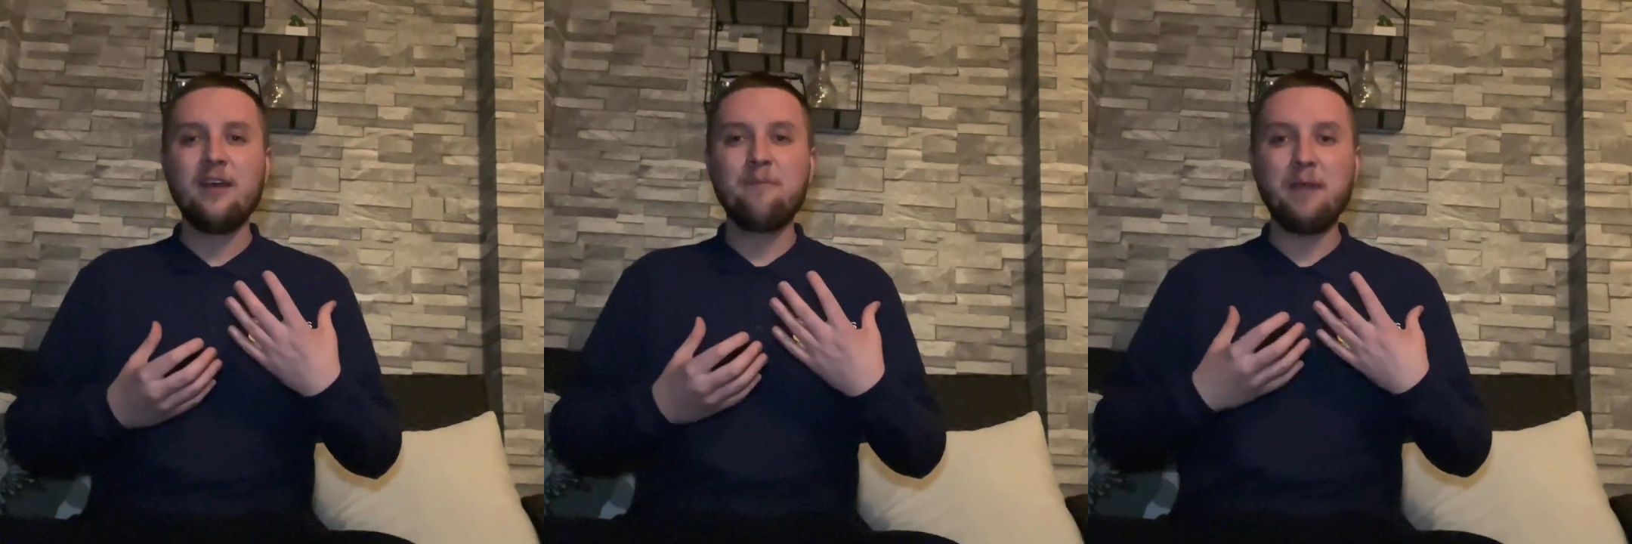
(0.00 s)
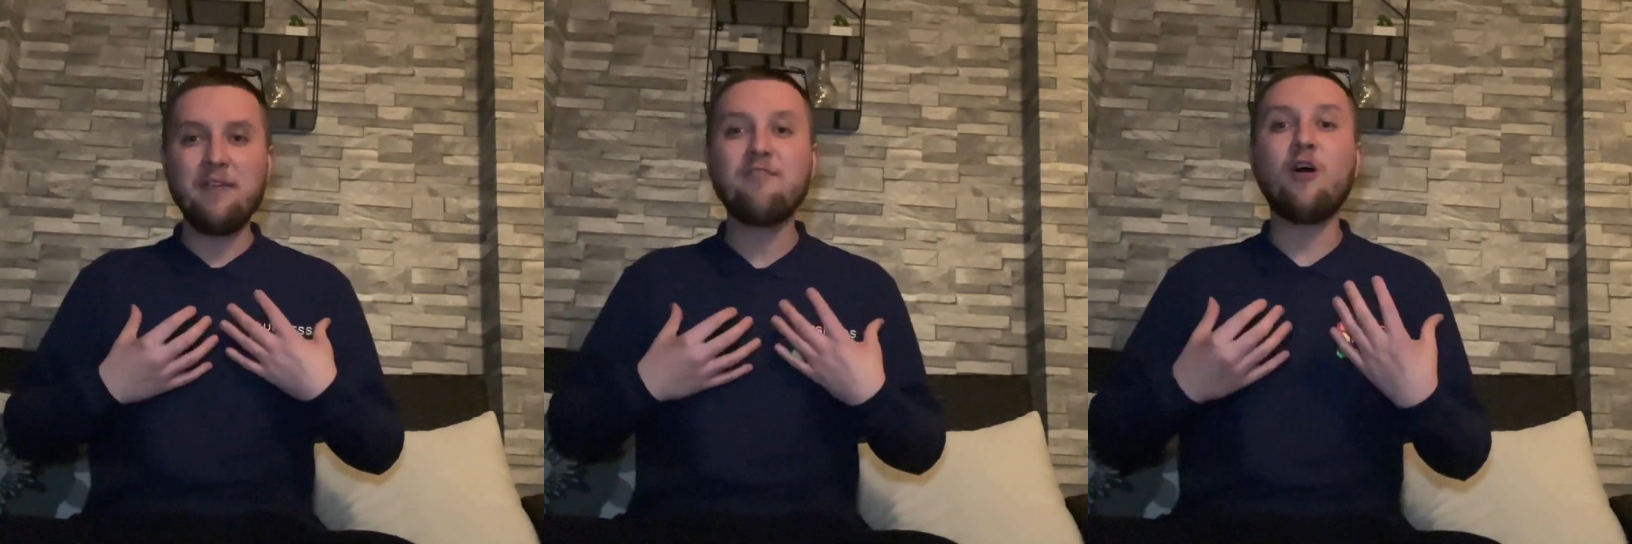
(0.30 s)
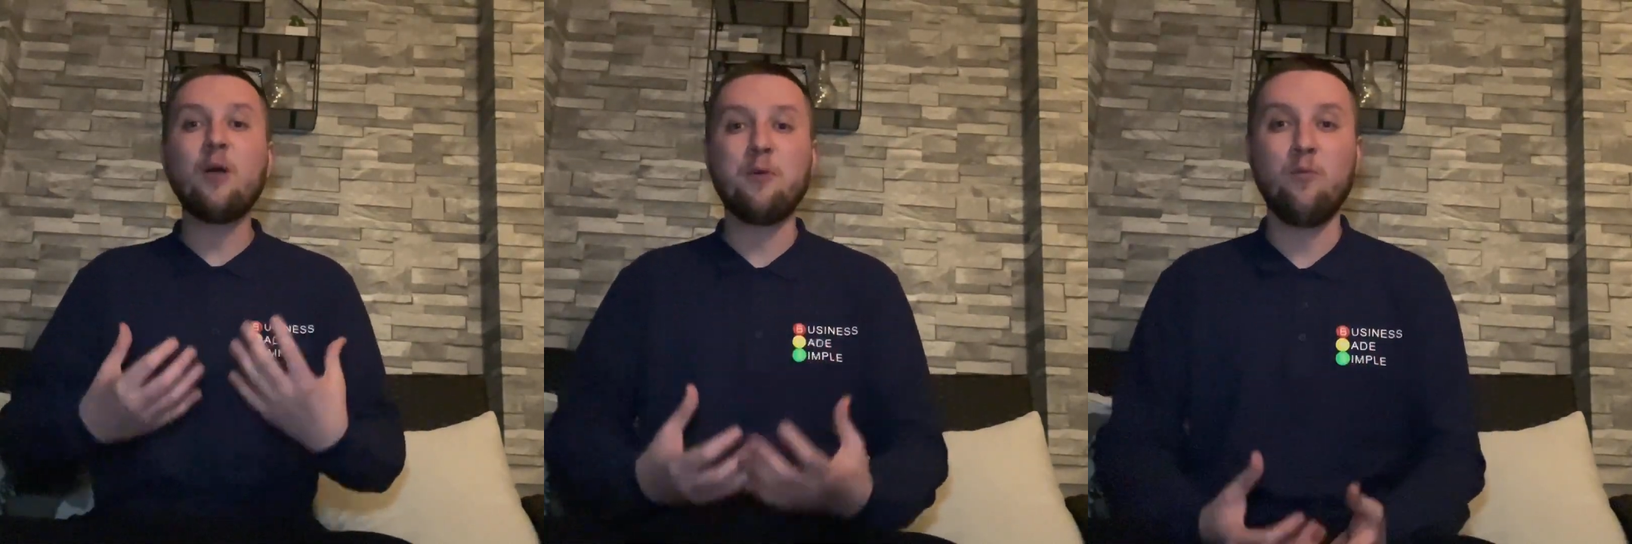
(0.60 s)
being
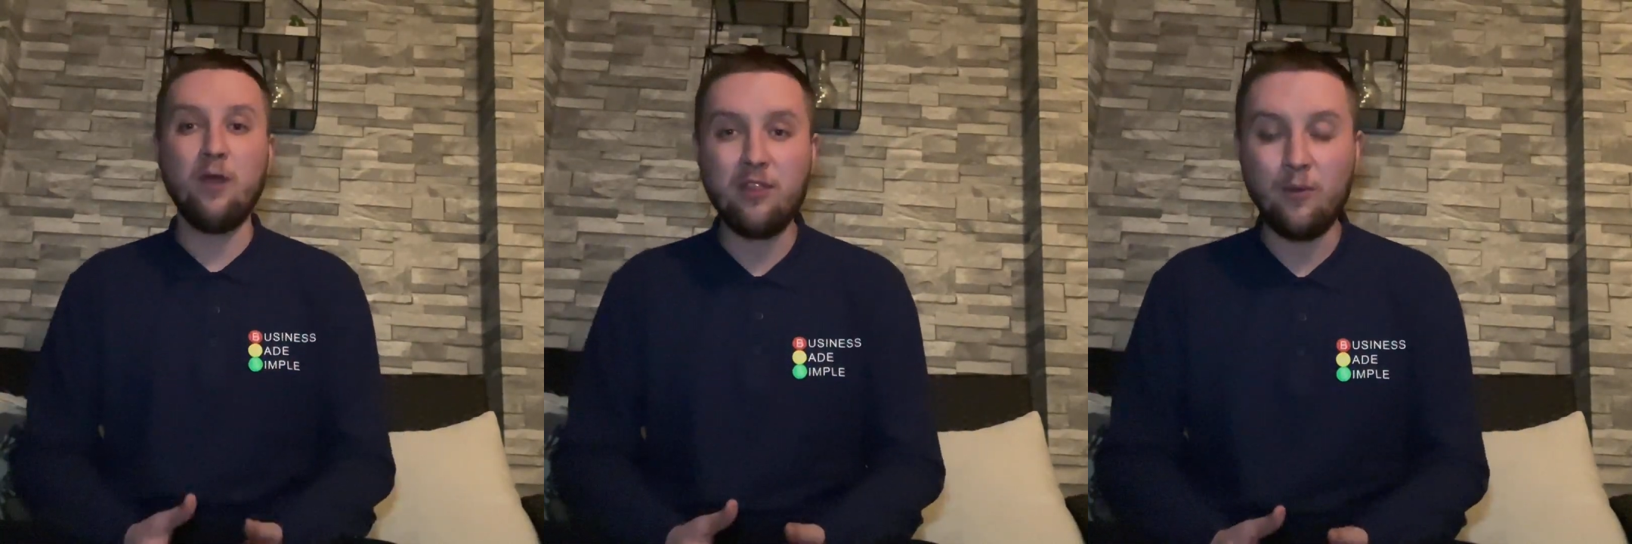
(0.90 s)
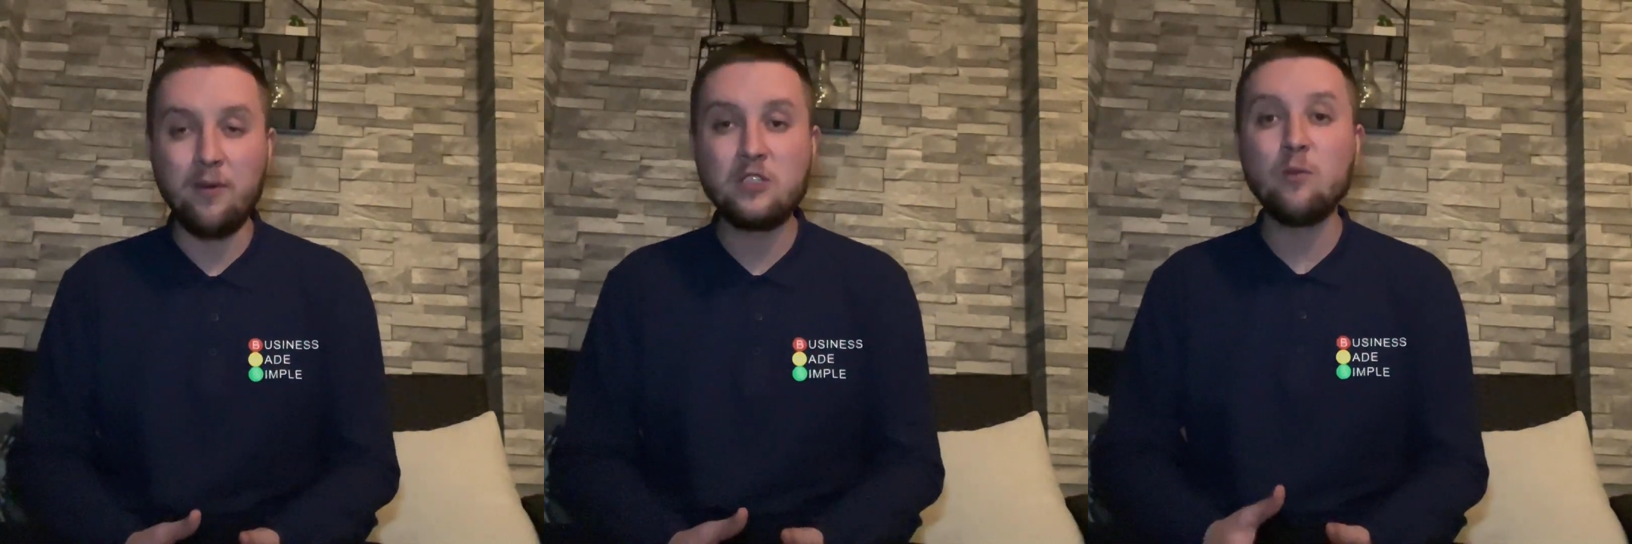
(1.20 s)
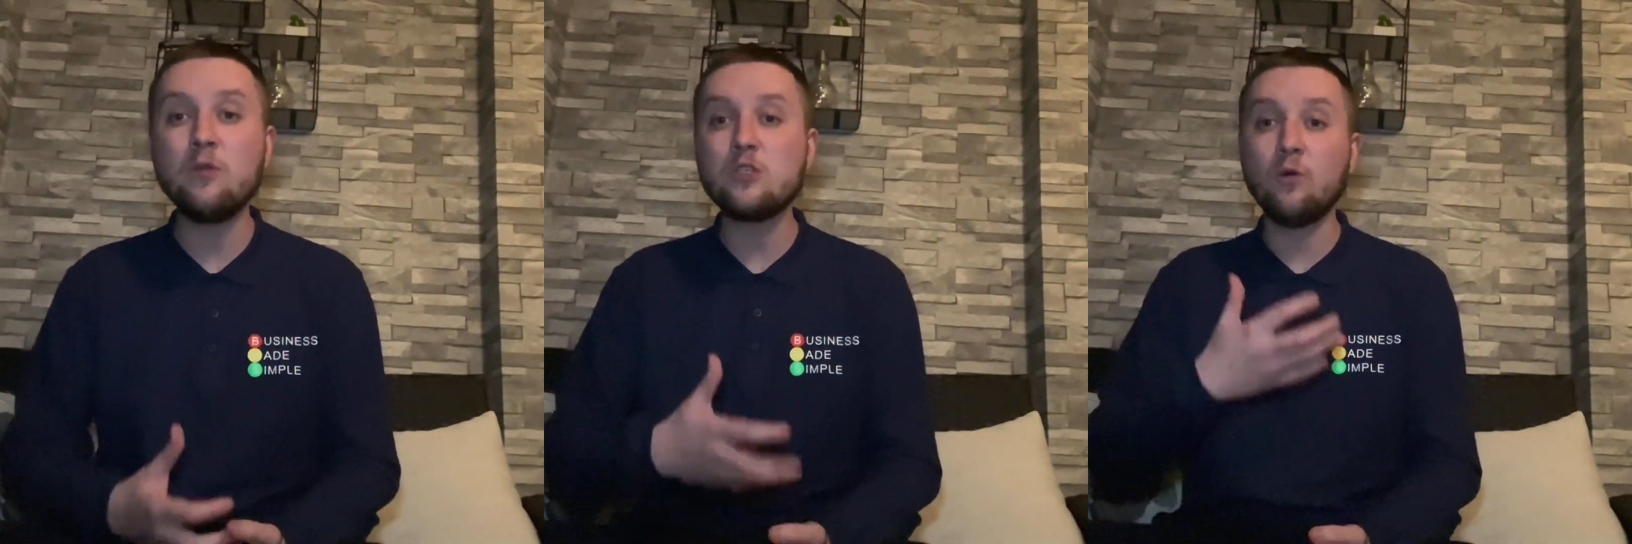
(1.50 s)
vibrant with them, if
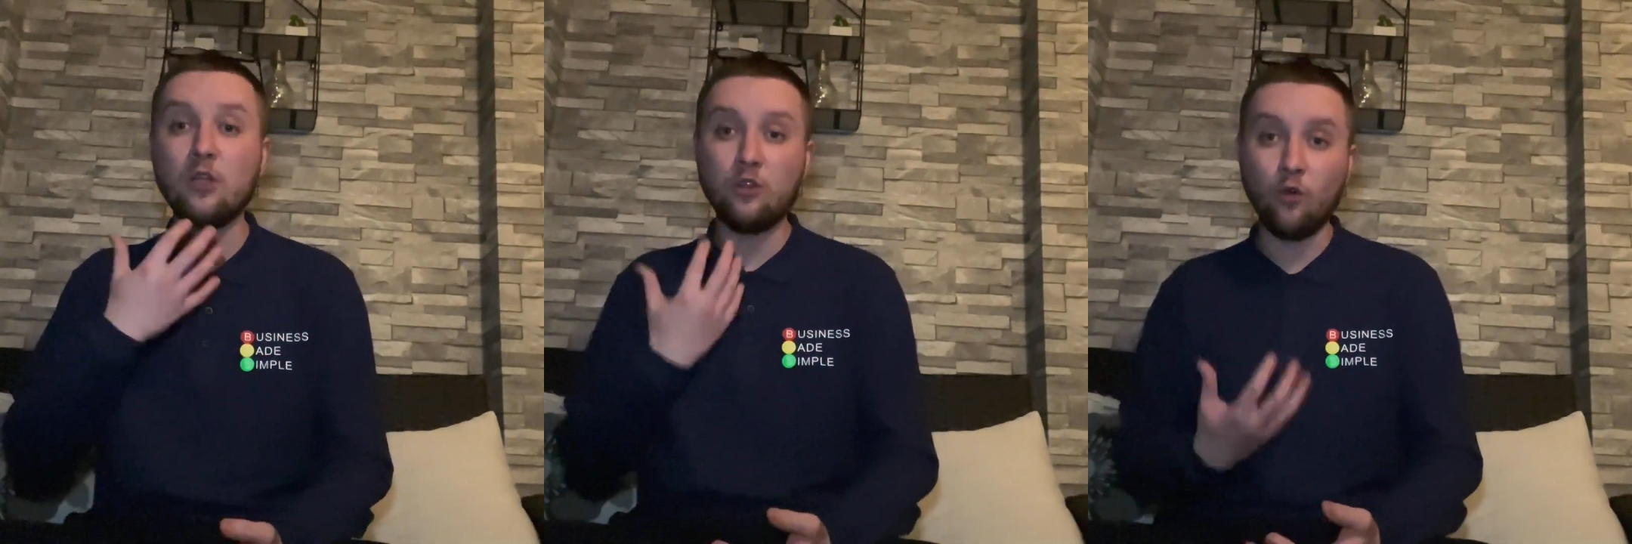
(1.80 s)
someone's quite